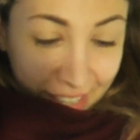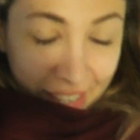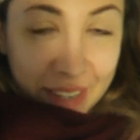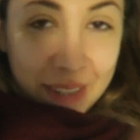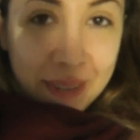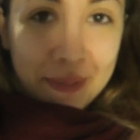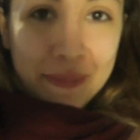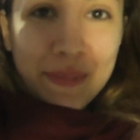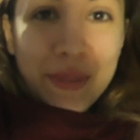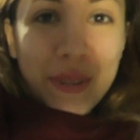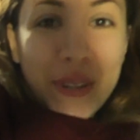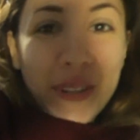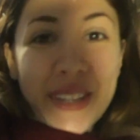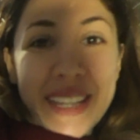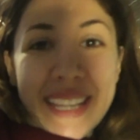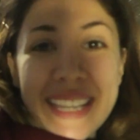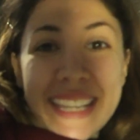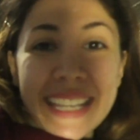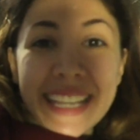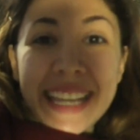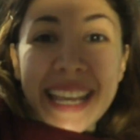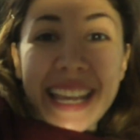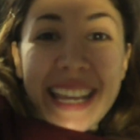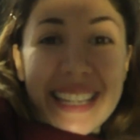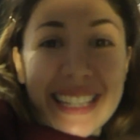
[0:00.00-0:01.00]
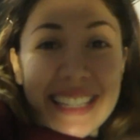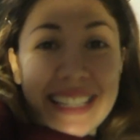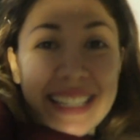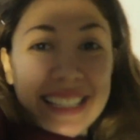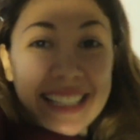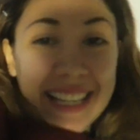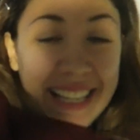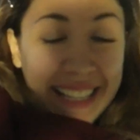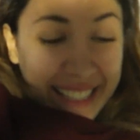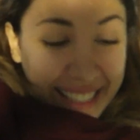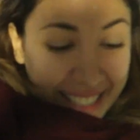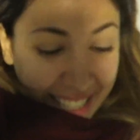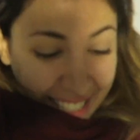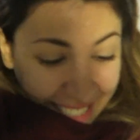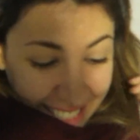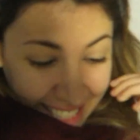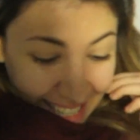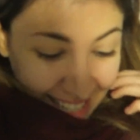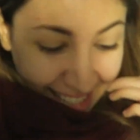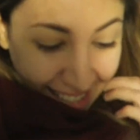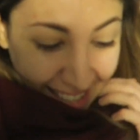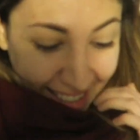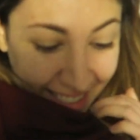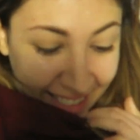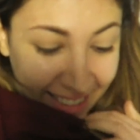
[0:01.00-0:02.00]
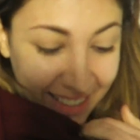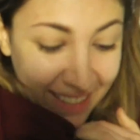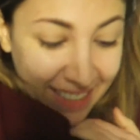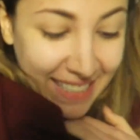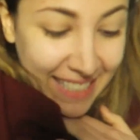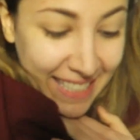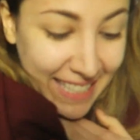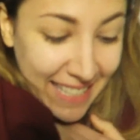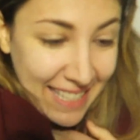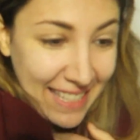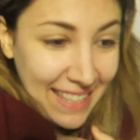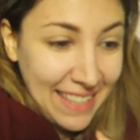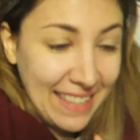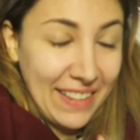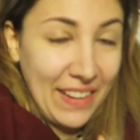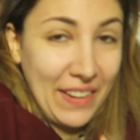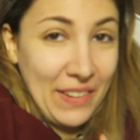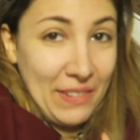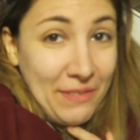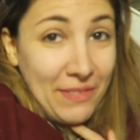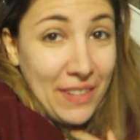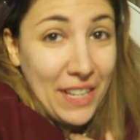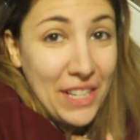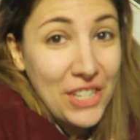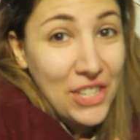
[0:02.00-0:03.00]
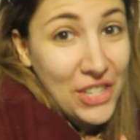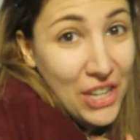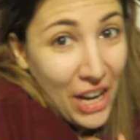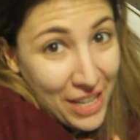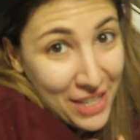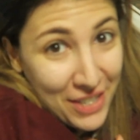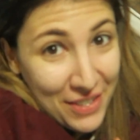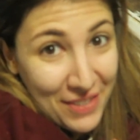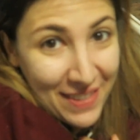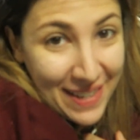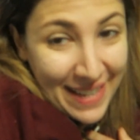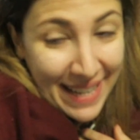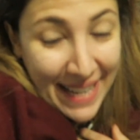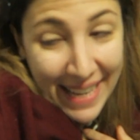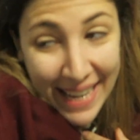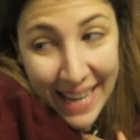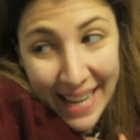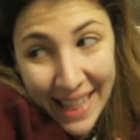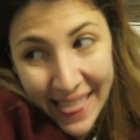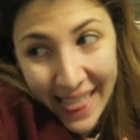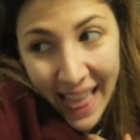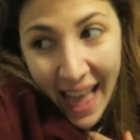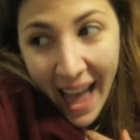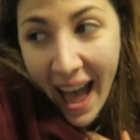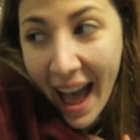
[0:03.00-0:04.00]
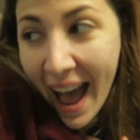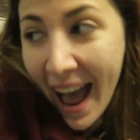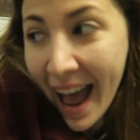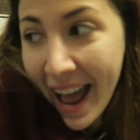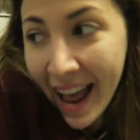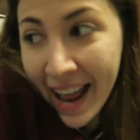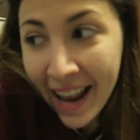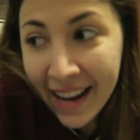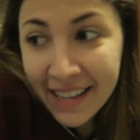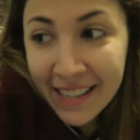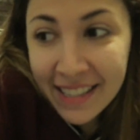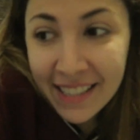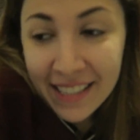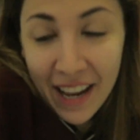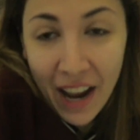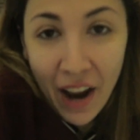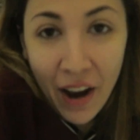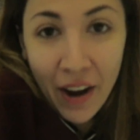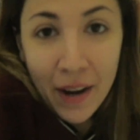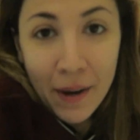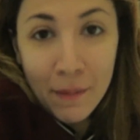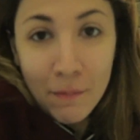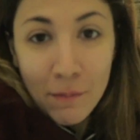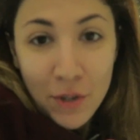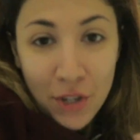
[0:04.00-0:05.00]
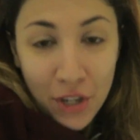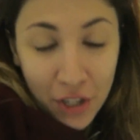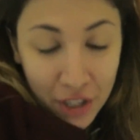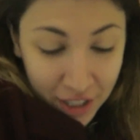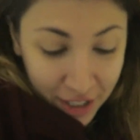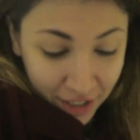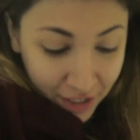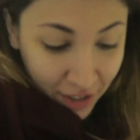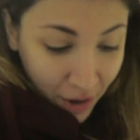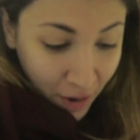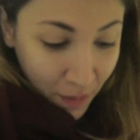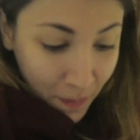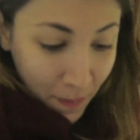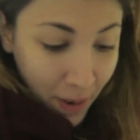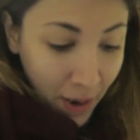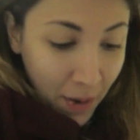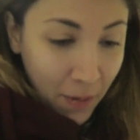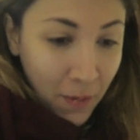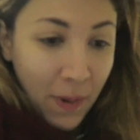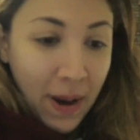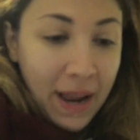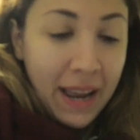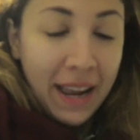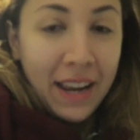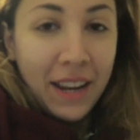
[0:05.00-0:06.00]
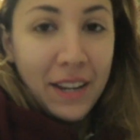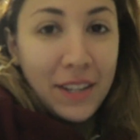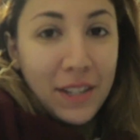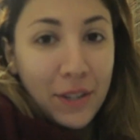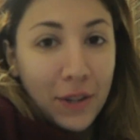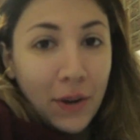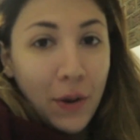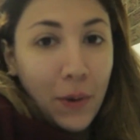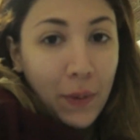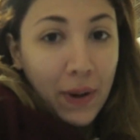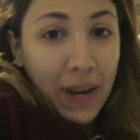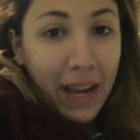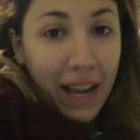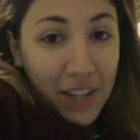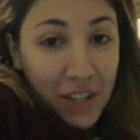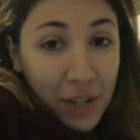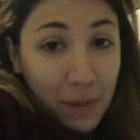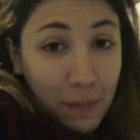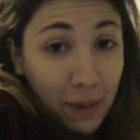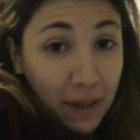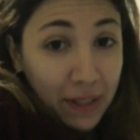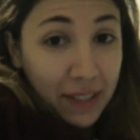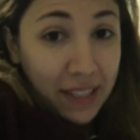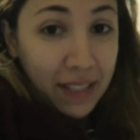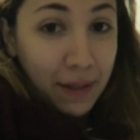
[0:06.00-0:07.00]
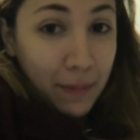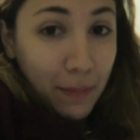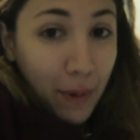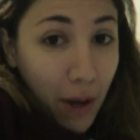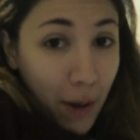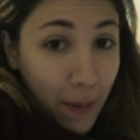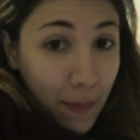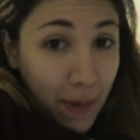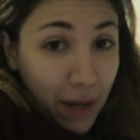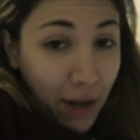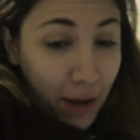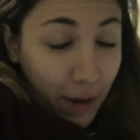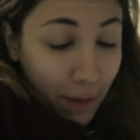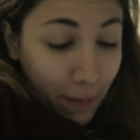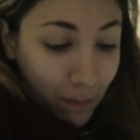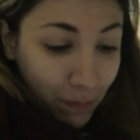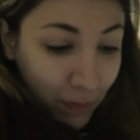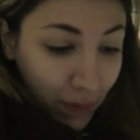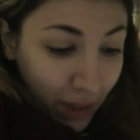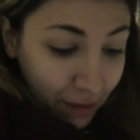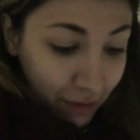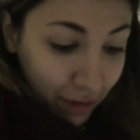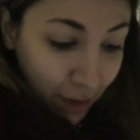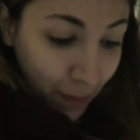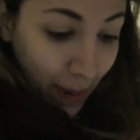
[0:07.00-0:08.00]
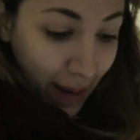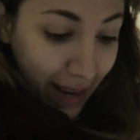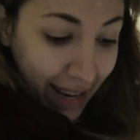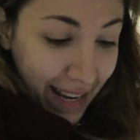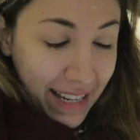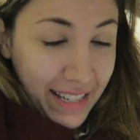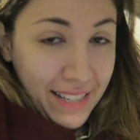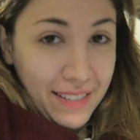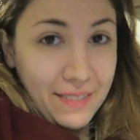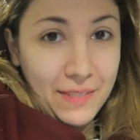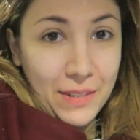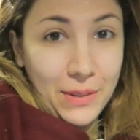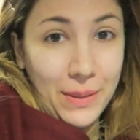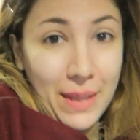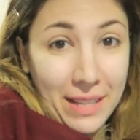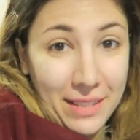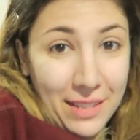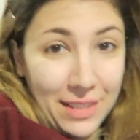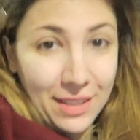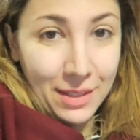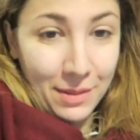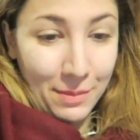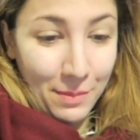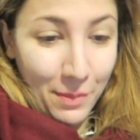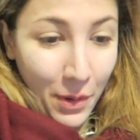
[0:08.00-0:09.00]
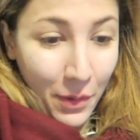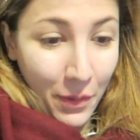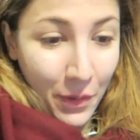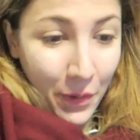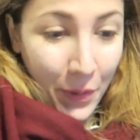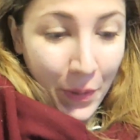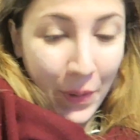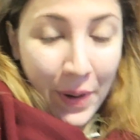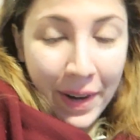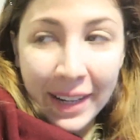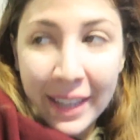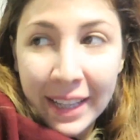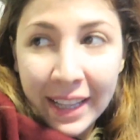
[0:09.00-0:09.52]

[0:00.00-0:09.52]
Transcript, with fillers: Good morning, it is Sunday the 13th of January and I am just on my way to go catch a bus to Birmingham for my interview that's tomorrow.